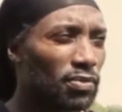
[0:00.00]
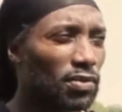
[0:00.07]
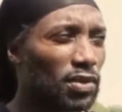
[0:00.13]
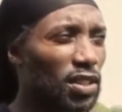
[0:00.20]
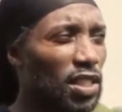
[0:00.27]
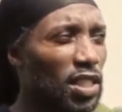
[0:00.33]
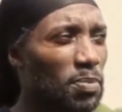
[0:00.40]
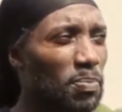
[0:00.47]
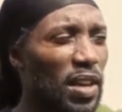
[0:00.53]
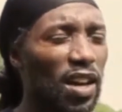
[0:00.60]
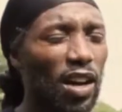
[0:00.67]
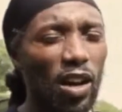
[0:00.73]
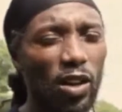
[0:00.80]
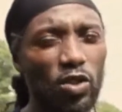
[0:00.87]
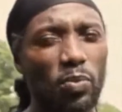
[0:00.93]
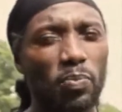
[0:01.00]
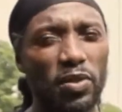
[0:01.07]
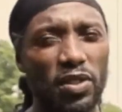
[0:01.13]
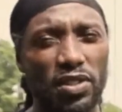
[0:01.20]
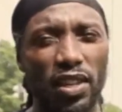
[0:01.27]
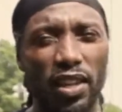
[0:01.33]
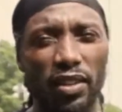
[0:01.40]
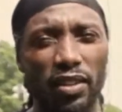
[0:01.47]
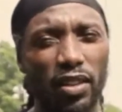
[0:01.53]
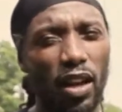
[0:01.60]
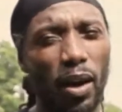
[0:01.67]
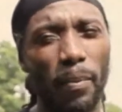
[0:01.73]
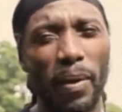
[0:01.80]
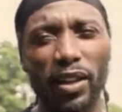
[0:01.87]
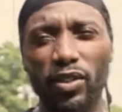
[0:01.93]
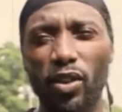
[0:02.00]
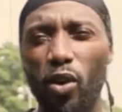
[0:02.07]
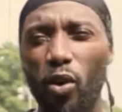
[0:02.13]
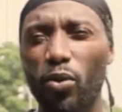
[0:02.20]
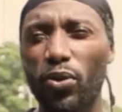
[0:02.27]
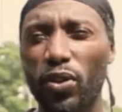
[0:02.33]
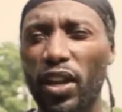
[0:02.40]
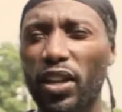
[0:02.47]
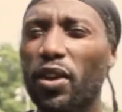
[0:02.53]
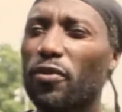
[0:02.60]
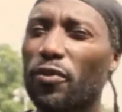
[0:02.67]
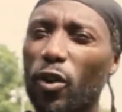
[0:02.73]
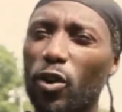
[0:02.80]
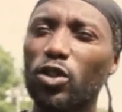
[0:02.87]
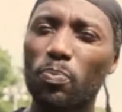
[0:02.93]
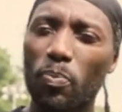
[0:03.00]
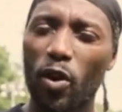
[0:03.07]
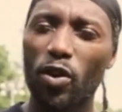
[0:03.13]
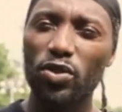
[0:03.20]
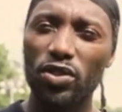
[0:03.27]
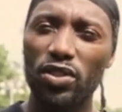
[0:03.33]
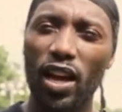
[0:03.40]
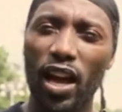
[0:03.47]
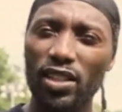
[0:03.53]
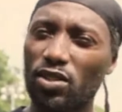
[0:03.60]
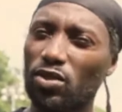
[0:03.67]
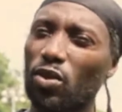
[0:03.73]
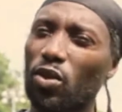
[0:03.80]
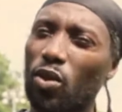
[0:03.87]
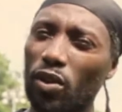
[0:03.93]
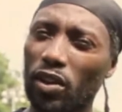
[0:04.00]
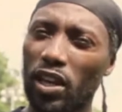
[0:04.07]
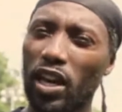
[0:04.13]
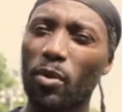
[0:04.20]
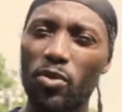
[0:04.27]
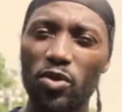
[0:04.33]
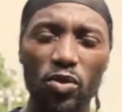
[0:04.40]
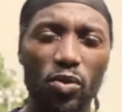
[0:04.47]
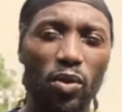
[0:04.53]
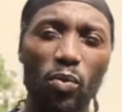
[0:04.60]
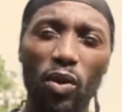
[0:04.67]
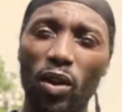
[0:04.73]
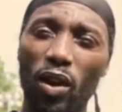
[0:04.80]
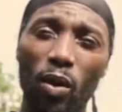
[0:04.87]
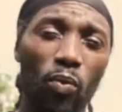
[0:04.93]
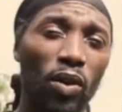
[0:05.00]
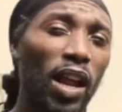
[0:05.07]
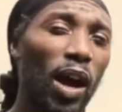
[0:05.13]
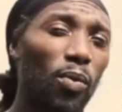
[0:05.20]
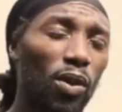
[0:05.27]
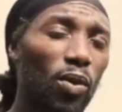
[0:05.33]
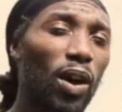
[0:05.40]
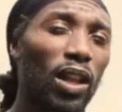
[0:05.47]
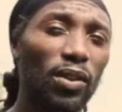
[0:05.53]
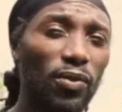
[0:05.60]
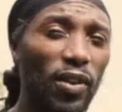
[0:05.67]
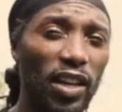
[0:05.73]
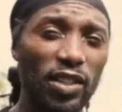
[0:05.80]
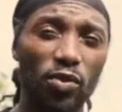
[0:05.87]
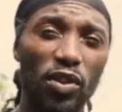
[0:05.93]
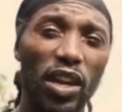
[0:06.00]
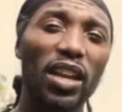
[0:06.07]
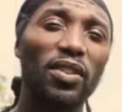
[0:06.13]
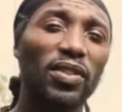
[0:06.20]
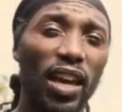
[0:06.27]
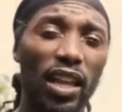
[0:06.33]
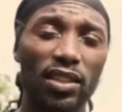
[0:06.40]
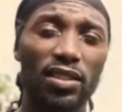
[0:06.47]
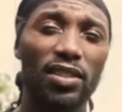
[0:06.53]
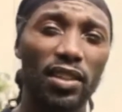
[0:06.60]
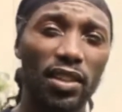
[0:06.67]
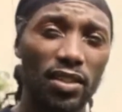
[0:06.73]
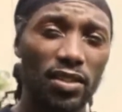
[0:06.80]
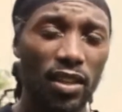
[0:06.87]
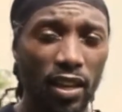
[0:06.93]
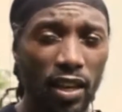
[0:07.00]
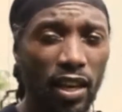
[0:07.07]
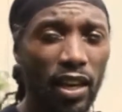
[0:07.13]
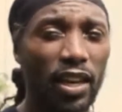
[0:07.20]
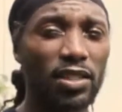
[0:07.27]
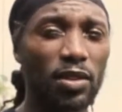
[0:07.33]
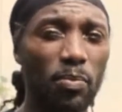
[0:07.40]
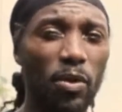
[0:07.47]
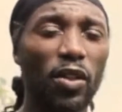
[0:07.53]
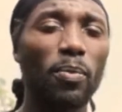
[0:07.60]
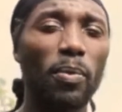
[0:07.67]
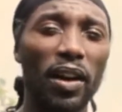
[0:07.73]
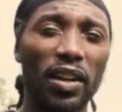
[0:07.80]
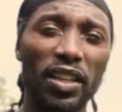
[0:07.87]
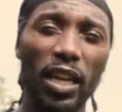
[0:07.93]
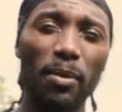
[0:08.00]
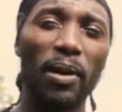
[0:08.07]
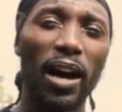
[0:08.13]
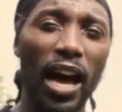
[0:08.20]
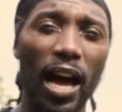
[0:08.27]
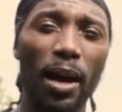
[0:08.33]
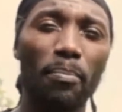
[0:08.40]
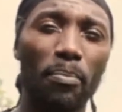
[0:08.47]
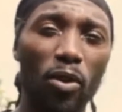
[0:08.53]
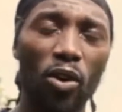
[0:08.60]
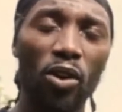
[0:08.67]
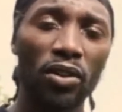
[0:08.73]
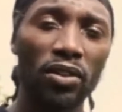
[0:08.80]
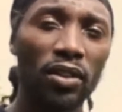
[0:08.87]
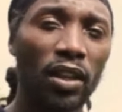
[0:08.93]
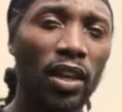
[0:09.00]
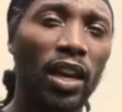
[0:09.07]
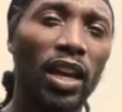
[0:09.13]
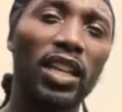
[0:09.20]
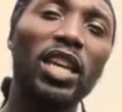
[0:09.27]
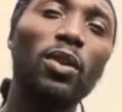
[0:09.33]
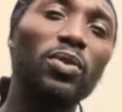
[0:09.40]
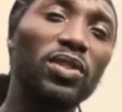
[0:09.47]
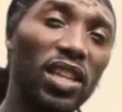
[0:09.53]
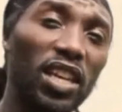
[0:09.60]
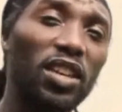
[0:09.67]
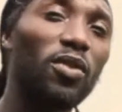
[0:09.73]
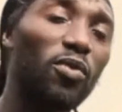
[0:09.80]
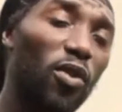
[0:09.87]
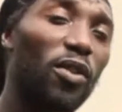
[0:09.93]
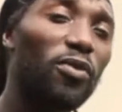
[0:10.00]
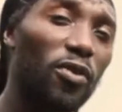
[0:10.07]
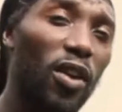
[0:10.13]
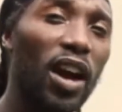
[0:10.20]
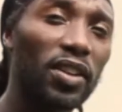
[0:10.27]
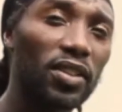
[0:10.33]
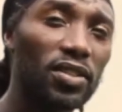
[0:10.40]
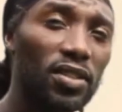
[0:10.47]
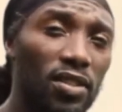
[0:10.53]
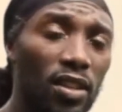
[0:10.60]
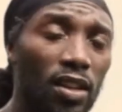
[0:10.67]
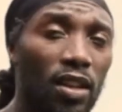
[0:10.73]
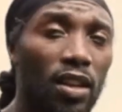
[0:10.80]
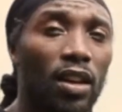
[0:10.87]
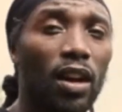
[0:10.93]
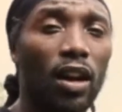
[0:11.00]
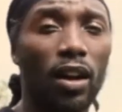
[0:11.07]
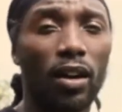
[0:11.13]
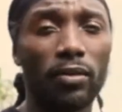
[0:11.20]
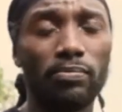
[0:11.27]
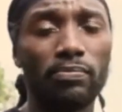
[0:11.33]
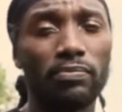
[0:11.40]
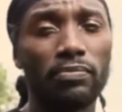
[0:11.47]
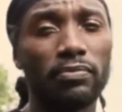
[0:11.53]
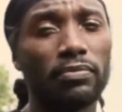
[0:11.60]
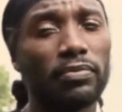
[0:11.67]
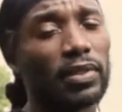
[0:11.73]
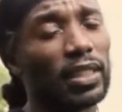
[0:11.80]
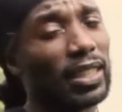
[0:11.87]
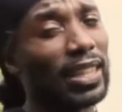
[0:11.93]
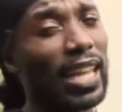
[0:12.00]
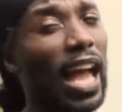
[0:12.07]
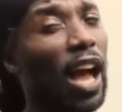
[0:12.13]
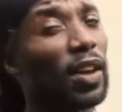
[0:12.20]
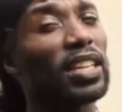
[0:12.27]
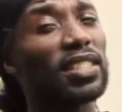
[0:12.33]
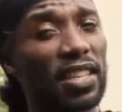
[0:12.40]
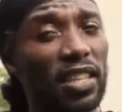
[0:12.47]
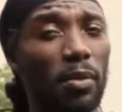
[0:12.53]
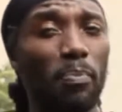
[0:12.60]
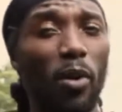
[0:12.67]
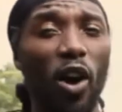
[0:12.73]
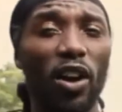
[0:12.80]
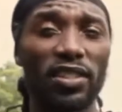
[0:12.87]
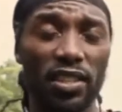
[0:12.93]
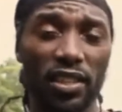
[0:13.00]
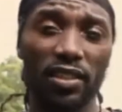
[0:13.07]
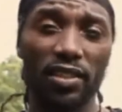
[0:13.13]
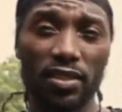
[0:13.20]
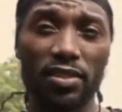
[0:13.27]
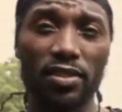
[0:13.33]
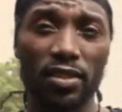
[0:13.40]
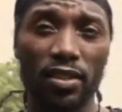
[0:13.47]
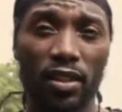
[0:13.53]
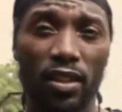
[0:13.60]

To just be 100% about the whole thing, the first person I saw on camera doing what I would qualify as creative calisthenics is a brother by the name of I Born, and he was in the Rough Riders. Now he's in the bartenders.